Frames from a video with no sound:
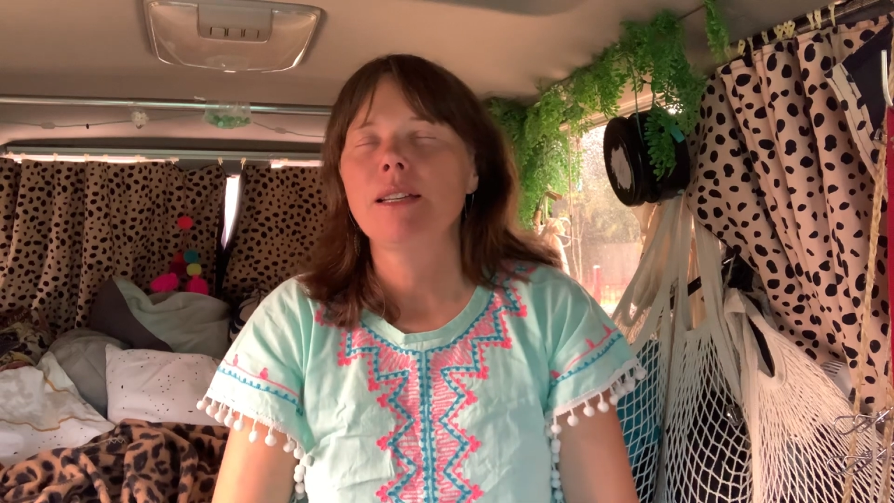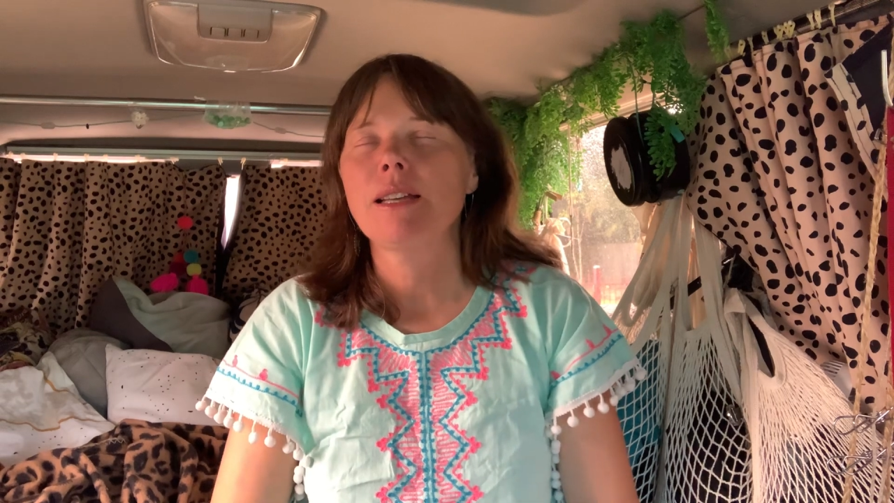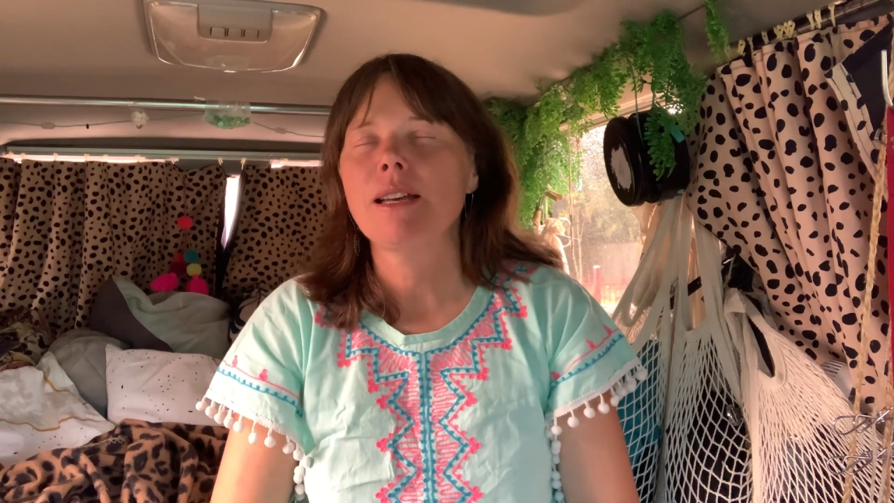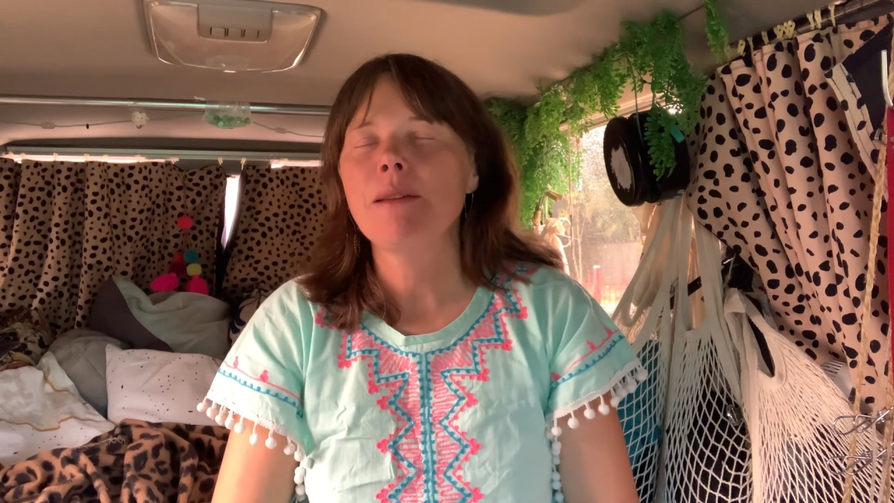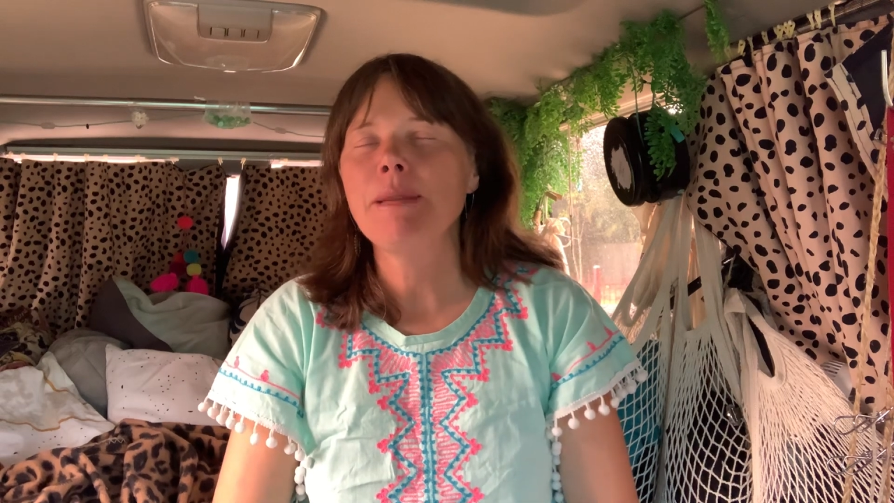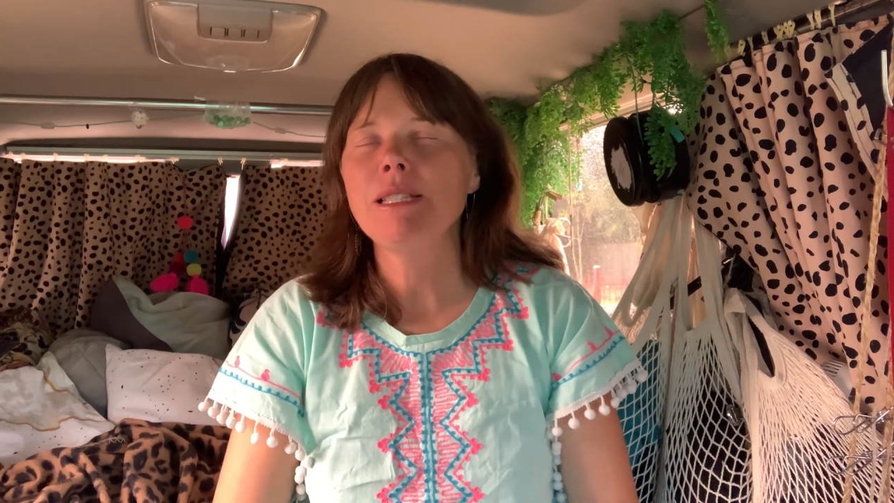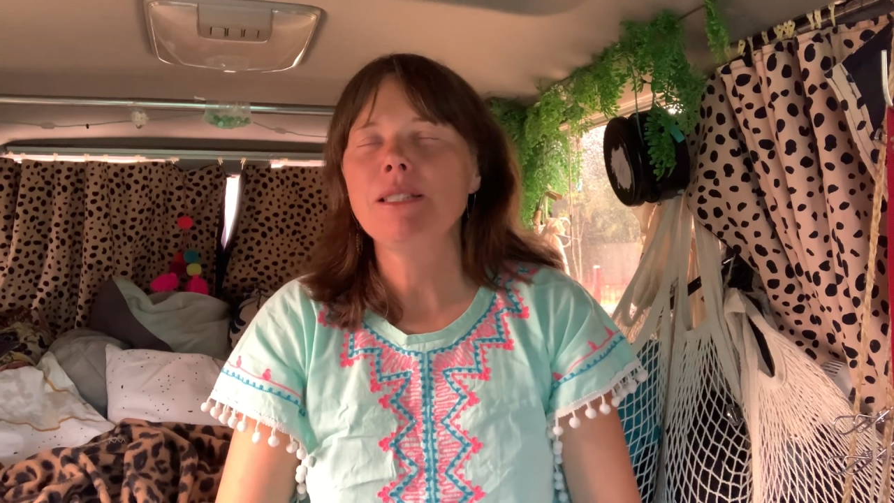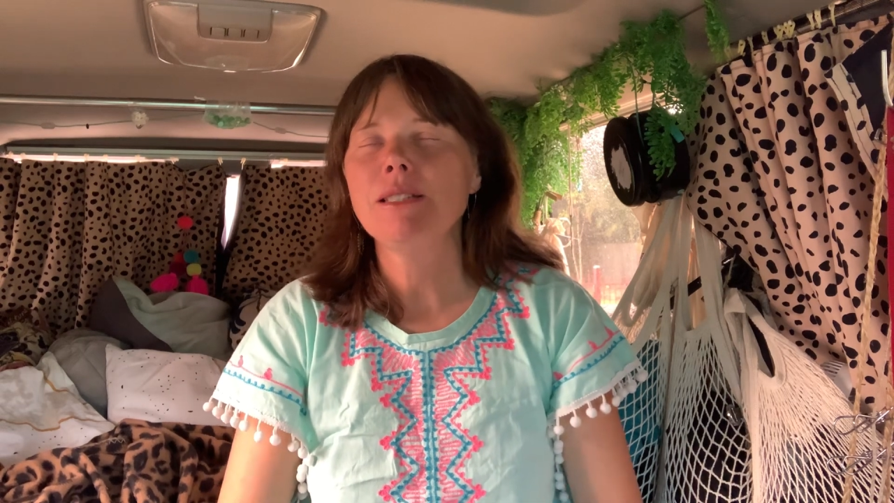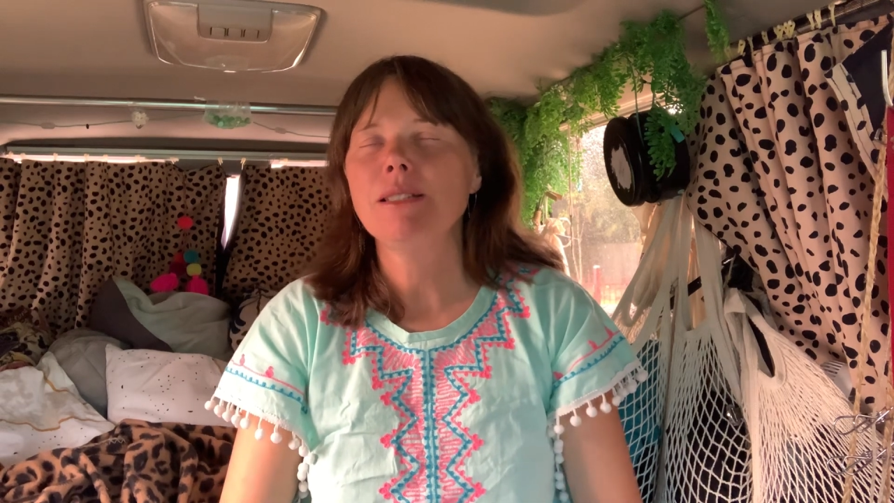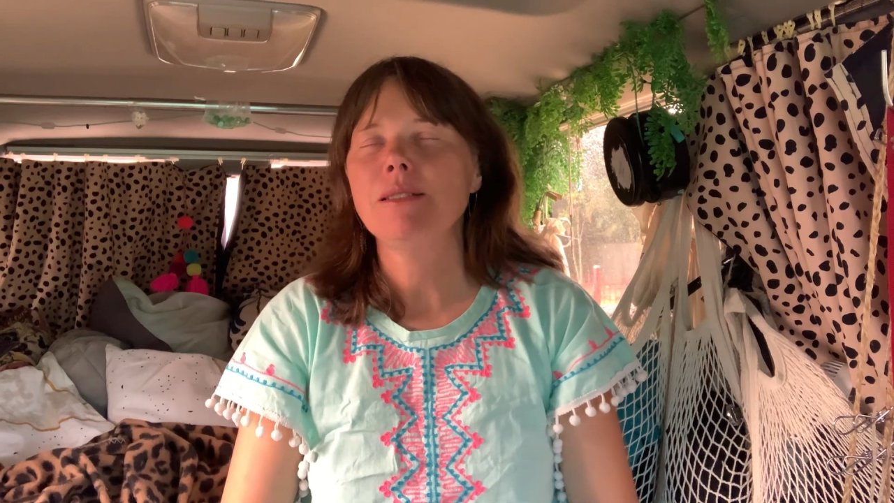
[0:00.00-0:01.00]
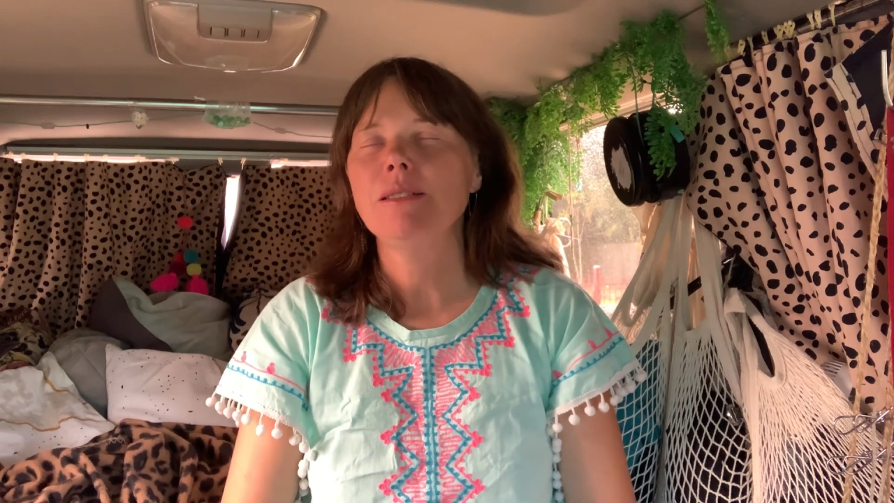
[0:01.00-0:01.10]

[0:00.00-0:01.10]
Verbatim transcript: come into,